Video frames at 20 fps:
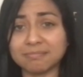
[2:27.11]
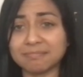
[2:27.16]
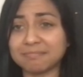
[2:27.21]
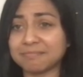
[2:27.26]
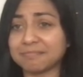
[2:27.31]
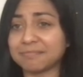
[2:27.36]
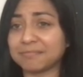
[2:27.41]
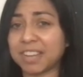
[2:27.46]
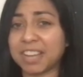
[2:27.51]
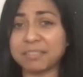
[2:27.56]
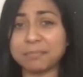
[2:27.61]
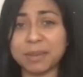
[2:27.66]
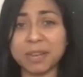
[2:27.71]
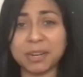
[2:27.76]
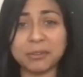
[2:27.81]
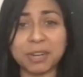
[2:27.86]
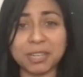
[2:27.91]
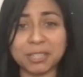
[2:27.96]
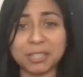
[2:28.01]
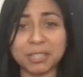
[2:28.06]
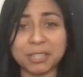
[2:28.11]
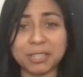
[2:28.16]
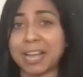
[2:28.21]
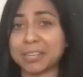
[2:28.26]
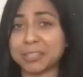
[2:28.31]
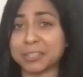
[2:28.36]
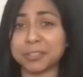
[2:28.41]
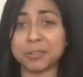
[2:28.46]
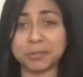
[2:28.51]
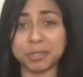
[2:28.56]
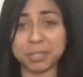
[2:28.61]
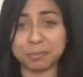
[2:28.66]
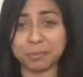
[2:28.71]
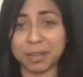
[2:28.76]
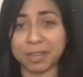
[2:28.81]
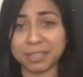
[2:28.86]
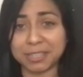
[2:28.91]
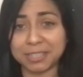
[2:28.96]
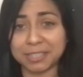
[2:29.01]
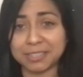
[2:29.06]
Five band directors actually
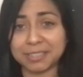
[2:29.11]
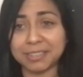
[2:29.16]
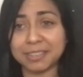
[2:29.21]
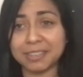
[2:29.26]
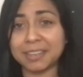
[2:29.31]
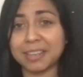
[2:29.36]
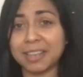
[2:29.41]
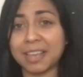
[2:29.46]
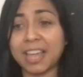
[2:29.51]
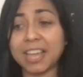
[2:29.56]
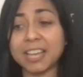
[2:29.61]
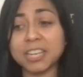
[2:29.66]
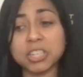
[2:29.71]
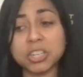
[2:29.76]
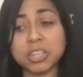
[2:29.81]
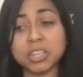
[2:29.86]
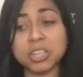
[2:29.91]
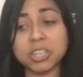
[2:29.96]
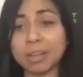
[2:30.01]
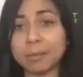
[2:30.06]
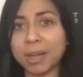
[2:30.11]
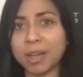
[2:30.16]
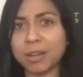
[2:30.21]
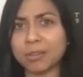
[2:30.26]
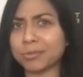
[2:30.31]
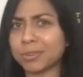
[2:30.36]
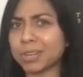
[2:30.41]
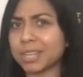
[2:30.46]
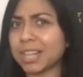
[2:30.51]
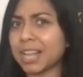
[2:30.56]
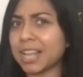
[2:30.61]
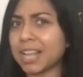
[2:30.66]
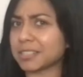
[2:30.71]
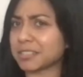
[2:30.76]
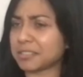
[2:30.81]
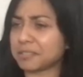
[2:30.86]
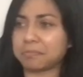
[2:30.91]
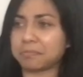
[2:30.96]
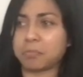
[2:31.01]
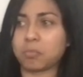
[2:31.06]
responded, hey, sure, come out, free
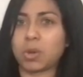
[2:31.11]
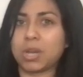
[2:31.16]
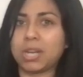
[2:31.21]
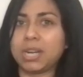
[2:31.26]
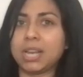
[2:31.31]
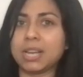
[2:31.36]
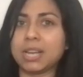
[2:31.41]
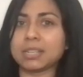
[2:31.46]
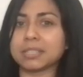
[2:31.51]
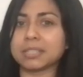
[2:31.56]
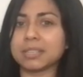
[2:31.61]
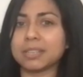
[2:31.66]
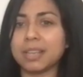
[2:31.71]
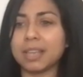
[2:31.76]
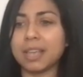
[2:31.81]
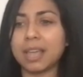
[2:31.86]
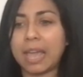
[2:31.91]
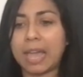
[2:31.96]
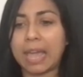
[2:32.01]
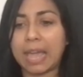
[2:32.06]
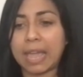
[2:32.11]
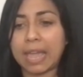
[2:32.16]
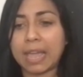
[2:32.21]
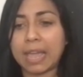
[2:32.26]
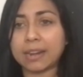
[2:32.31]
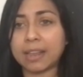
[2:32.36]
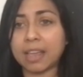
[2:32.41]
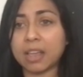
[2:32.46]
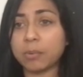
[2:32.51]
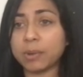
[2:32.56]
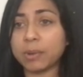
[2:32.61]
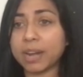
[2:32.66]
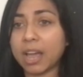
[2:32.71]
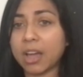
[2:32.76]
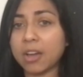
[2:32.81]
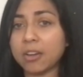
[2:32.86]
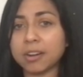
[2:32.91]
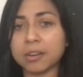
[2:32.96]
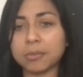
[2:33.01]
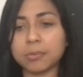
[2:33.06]
class. Why not? And I went
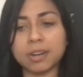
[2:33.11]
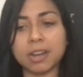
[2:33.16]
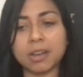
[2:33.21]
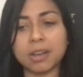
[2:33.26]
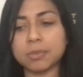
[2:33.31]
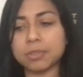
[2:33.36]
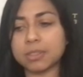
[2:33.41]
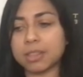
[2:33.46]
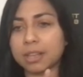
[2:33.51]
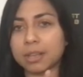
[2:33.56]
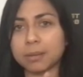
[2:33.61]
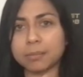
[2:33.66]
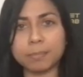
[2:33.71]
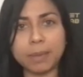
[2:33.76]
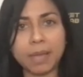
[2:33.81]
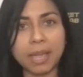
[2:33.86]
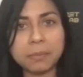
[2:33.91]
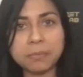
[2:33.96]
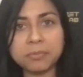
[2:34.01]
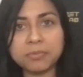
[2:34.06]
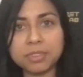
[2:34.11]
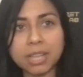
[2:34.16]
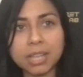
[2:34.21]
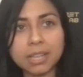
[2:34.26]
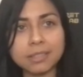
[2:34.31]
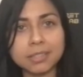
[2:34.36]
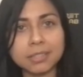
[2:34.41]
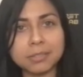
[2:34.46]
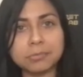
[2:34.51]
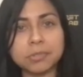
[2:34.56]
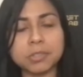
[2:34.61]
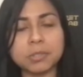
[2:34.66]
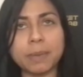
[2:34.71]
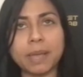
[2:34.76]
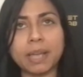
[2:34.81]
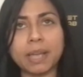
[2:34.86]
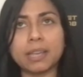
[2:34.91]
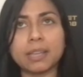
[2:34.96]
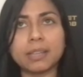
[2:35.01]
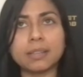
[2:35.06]
out. I went out with like a pamphlet. This was
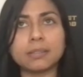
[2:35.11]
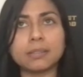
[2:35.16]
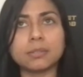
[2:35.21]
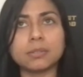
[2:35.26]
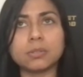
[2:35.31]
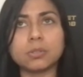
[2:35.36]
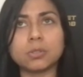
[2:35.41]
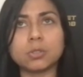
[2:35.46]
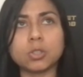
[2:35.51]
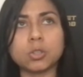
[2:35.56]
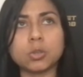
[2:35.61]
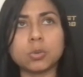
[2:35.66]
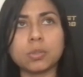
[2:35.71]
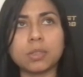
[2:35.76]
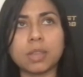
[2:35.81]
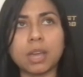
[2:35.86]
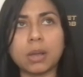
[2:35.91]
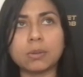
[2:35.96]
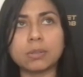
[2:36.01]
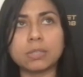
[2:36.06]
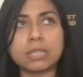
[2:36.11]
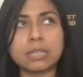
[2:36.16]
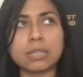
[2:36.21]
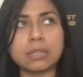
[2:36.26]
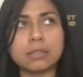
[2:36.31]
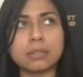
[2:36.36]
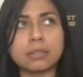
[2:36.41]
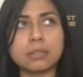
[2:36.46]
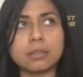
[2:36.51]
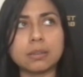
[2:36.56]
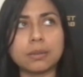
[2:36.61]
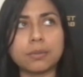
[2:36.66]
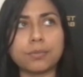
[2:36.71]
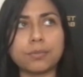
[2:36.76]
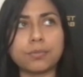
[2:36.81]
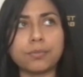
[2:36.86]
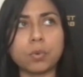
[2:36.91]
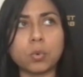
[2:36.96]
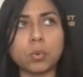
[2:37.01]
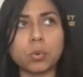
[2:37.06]
back in
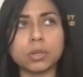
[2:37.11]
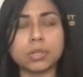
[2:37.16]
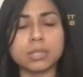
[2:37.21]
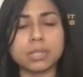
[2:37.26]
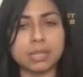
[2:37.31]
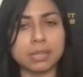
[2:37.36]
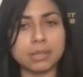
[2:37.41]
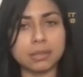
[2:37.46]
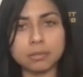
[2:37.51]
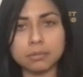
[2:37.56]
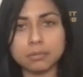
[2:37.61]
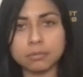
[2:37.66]
2014.